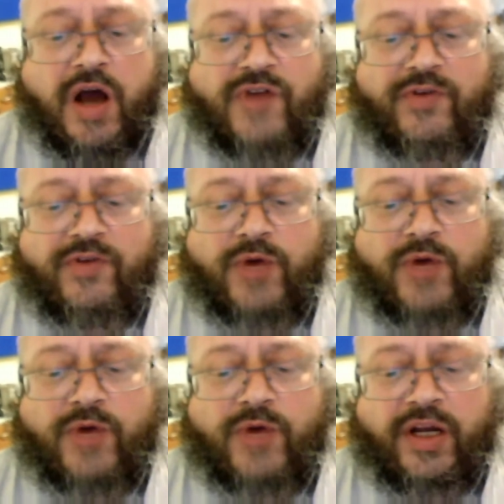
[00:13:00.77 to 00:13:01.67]
of
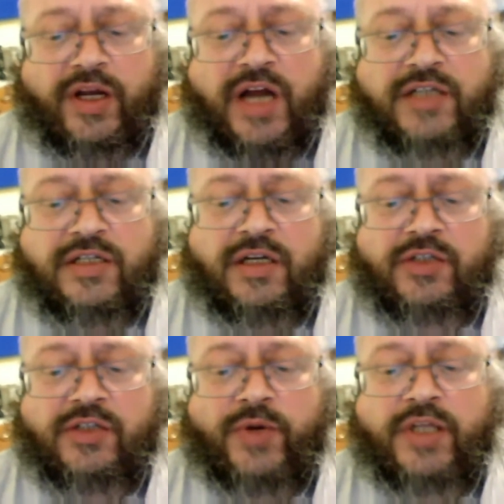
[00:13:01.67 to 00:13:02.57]
ever
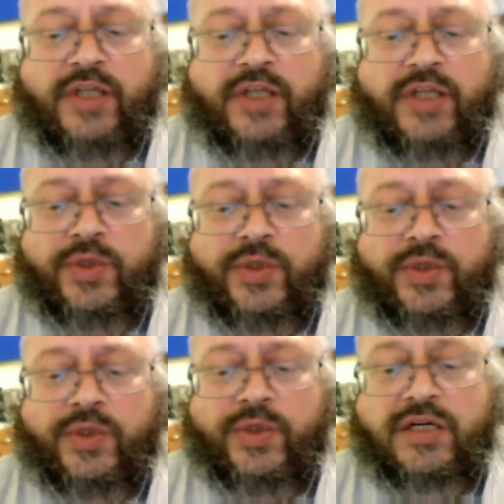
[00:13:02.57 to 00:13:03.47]
recognizing Israel as a Jewish
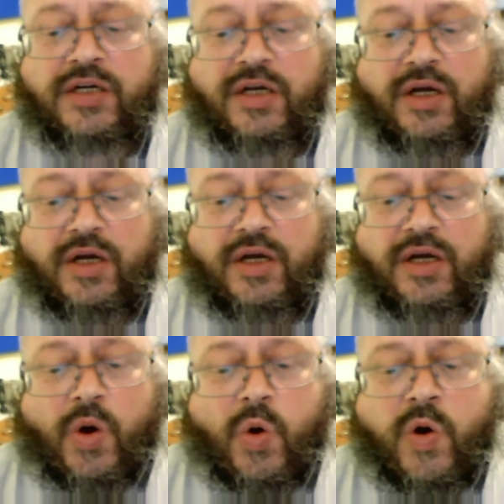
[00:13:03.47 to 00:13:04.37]
state
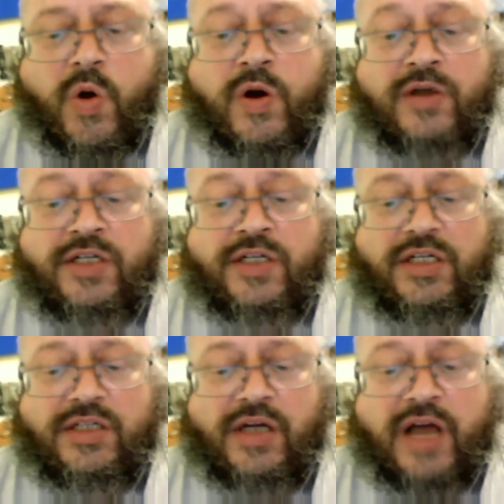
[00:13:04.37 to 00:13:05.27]
or ceasing
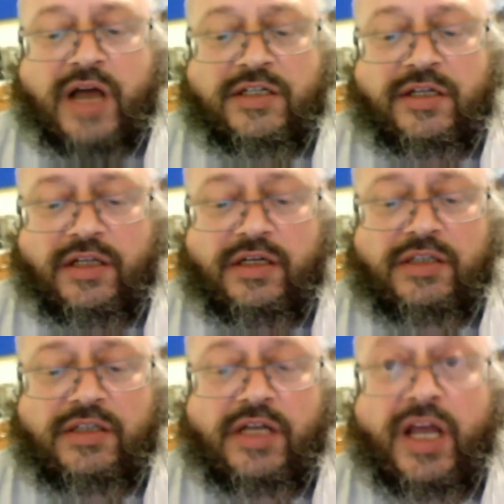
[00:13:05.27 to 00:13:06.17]
hostilities
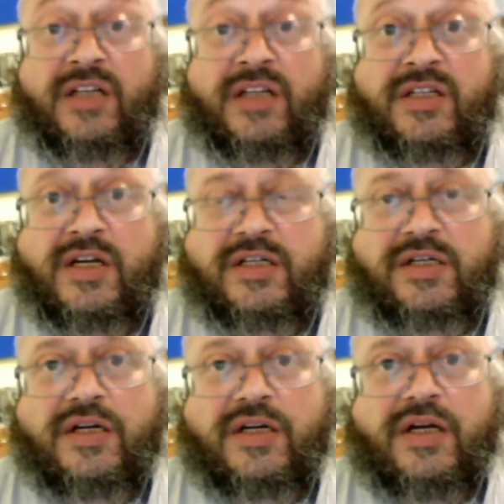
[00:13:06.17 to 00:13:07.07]
against us.
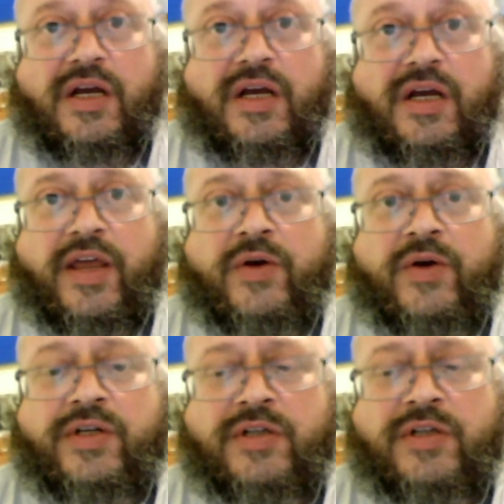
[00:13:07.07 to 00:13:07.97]

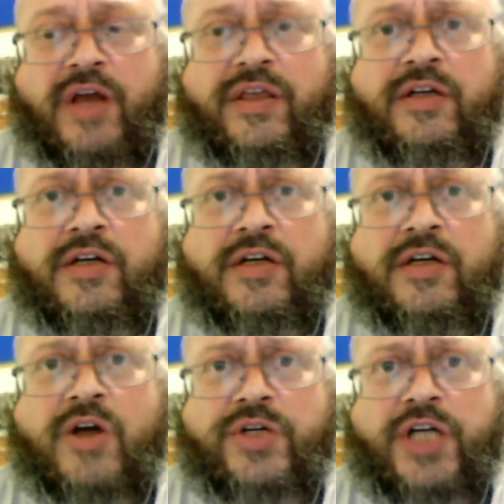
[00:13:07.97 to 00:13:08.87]
There is nothing to
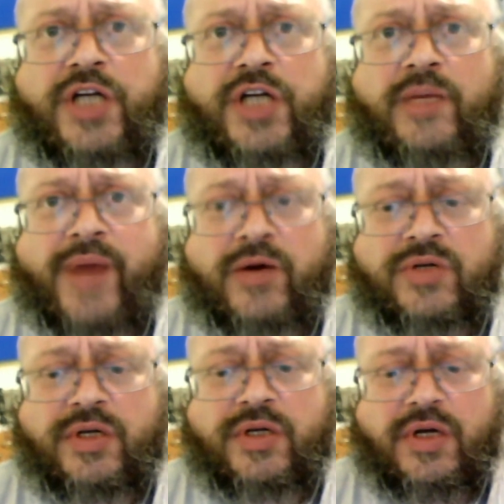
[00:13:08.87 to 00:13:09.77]
negotiate
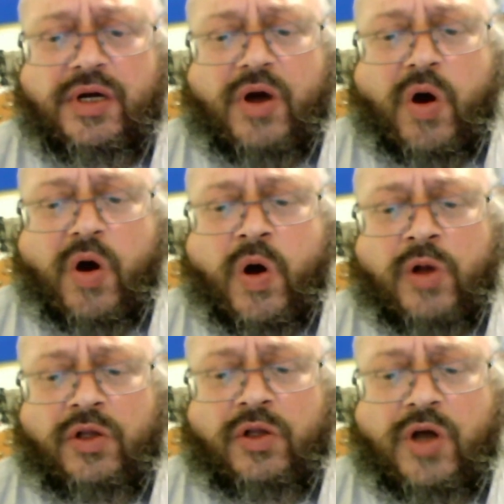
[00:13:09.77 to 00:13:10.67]
about.
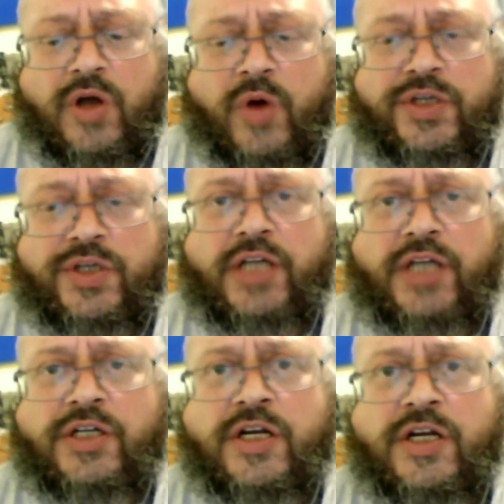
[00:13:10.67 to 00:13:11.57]
All the
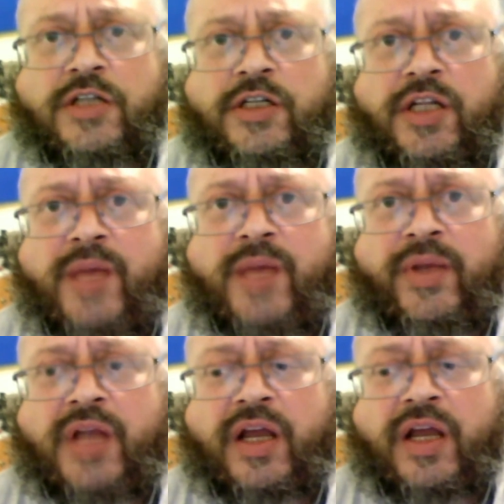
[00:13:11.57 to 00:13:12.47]
negotiation is a
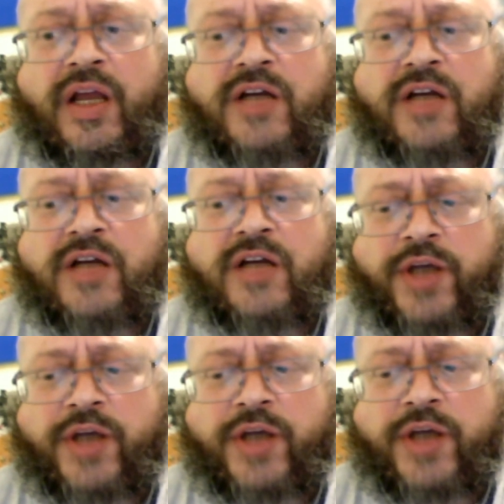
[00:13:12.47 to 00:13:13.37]
lemming-like continuation
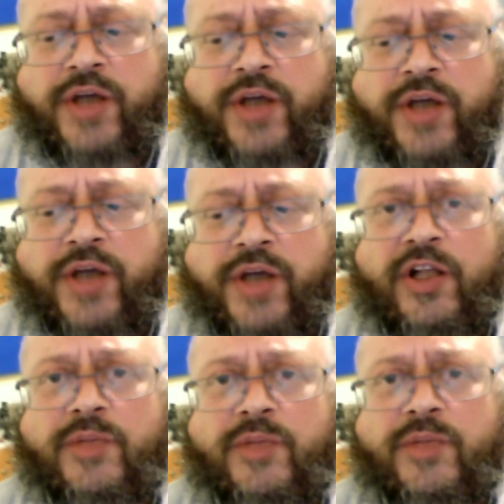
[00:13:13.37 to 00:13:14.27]
of a failed
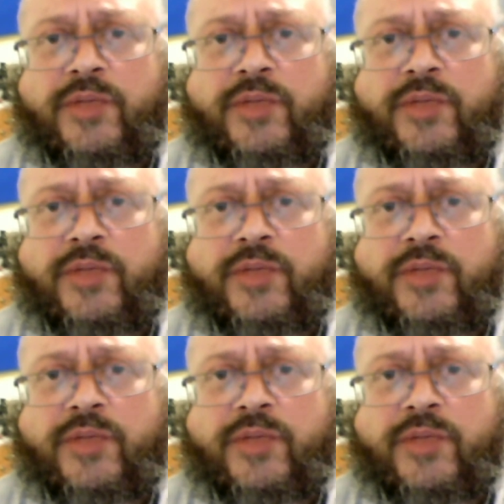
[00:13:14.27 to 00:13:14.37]
policy.